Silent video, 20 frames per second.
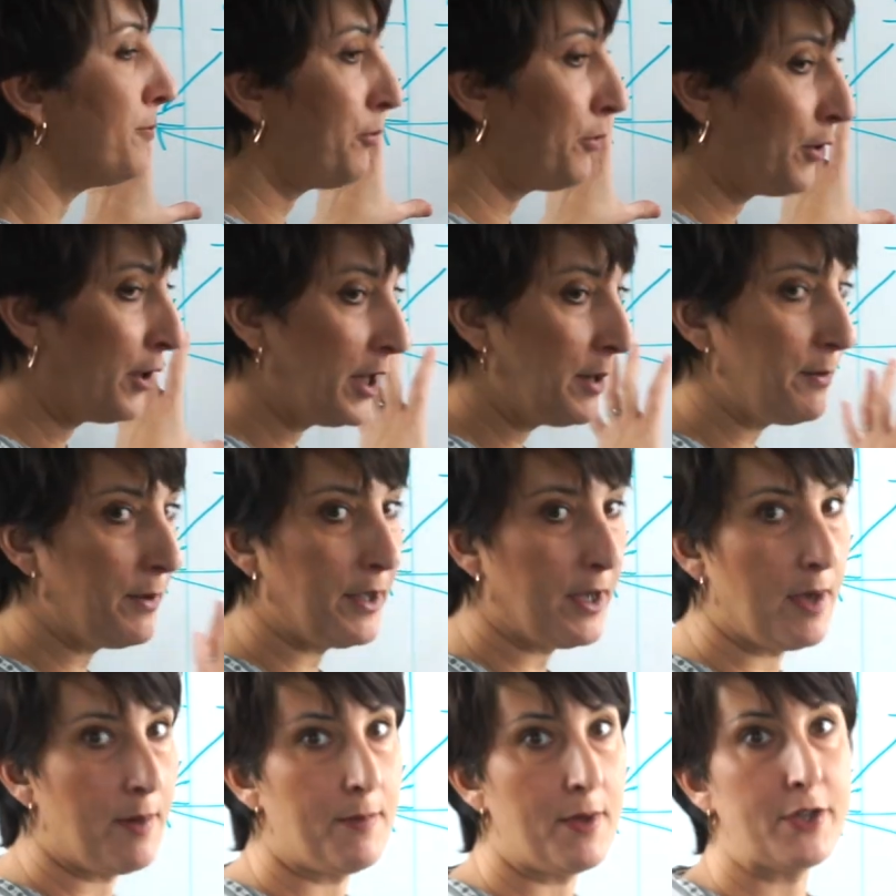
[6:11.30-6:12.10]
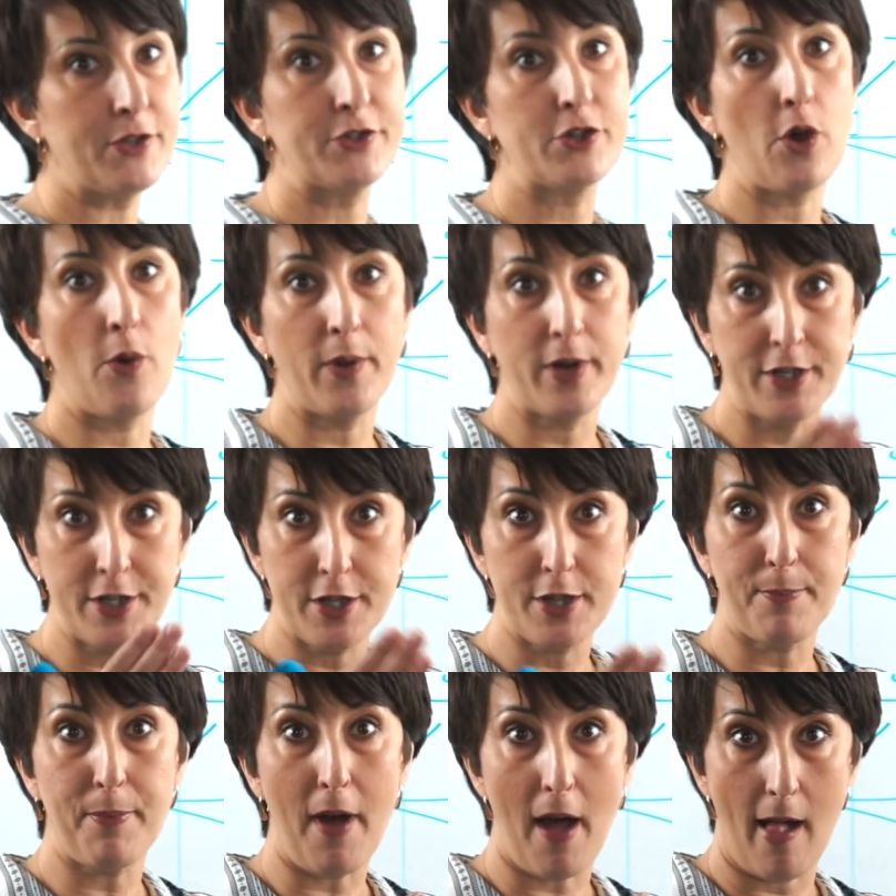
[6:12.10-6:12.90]
premium is going to
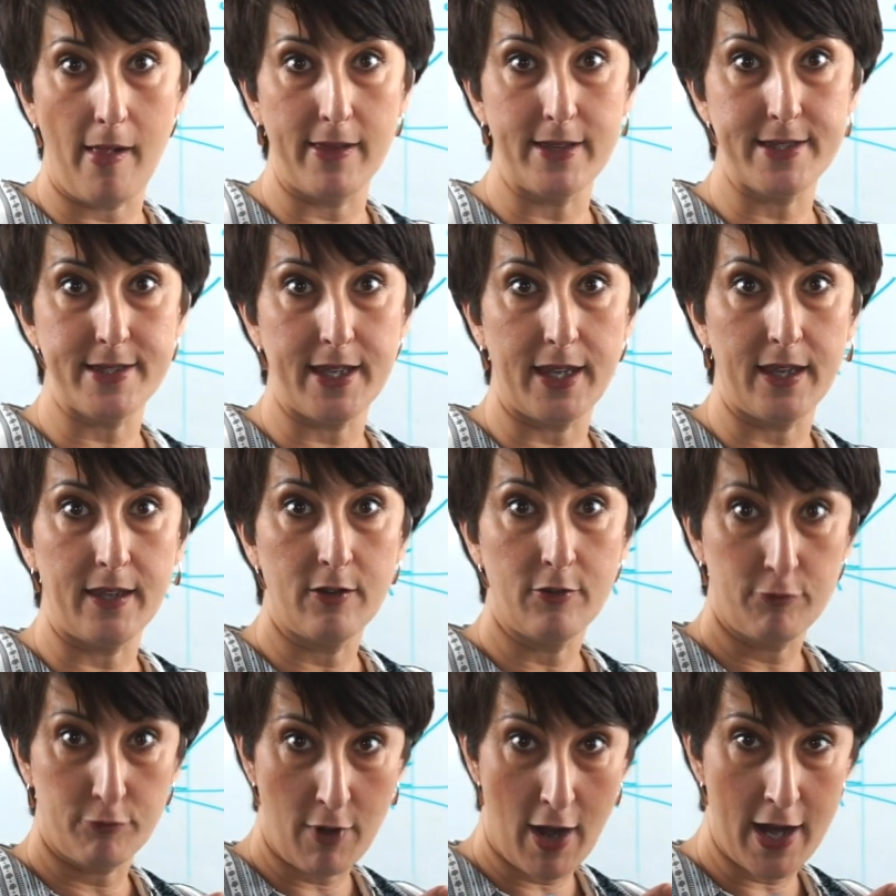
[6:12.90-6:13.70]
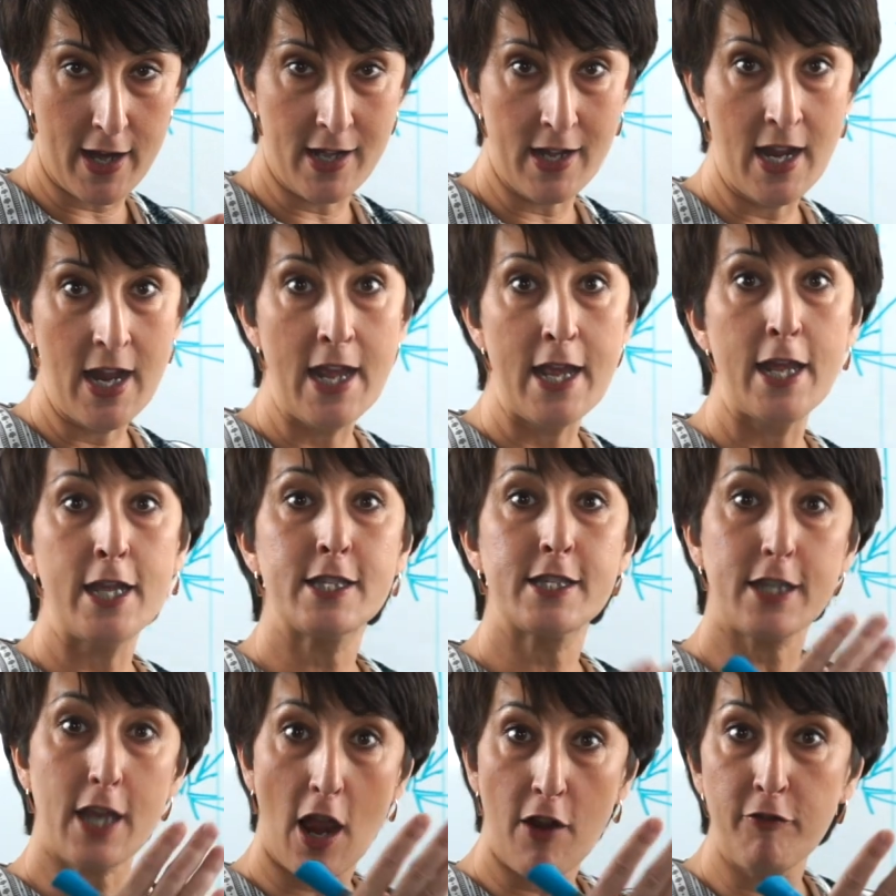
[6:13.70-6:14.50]
the policy, right?
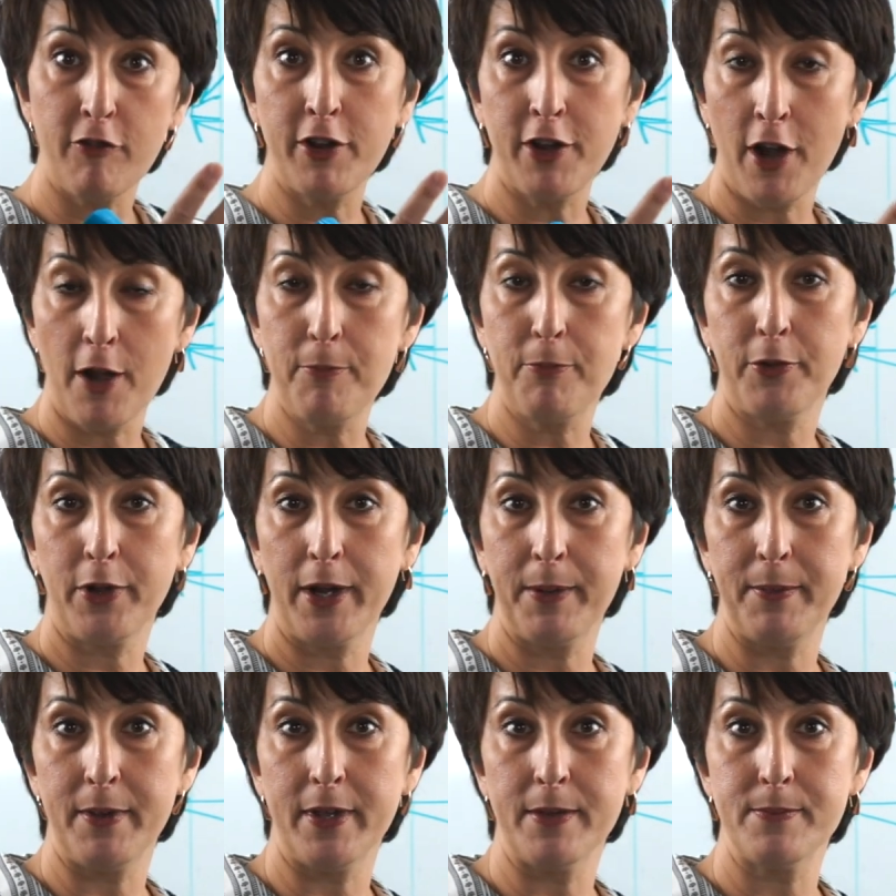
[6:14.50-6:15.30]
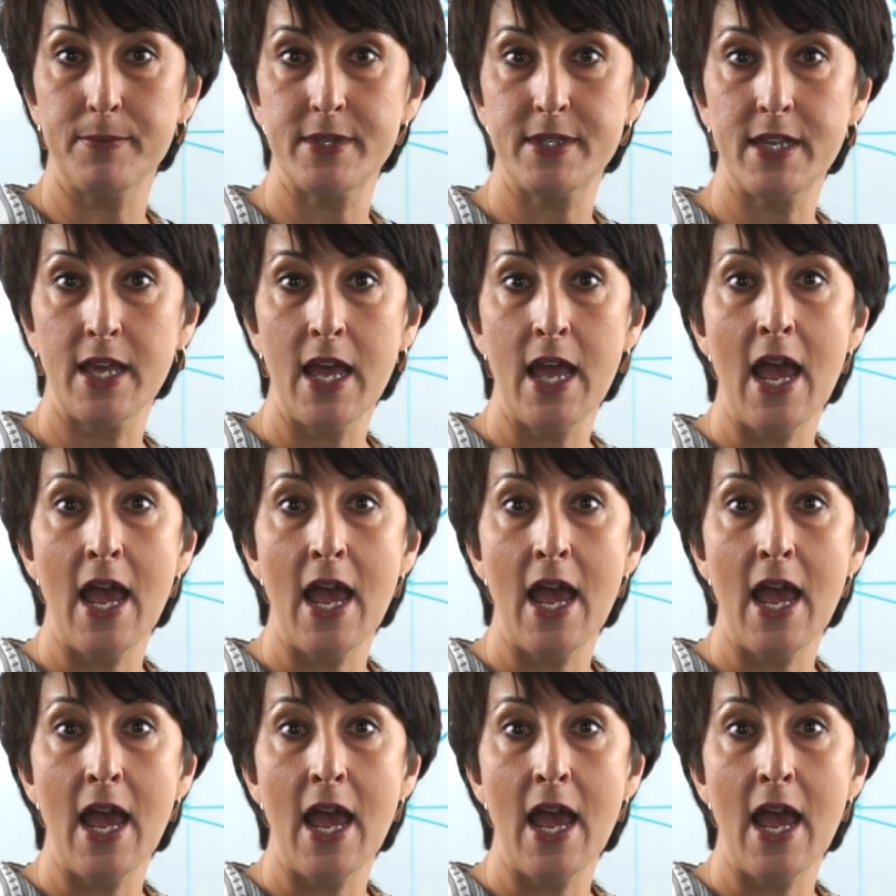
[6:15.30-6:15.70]
It's covering our premiums.